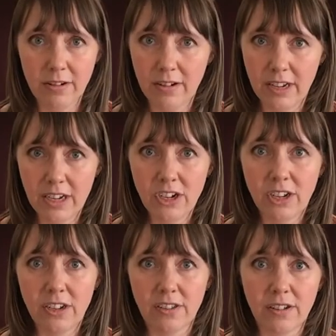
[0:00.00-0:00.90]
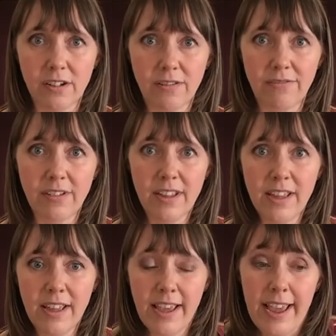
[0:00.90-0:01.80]
or dish to serve
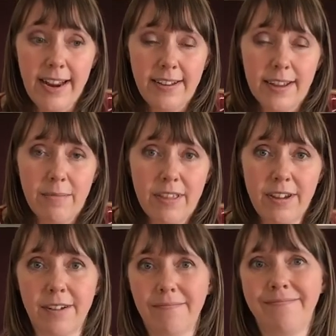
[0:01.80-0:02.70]
any time of the year.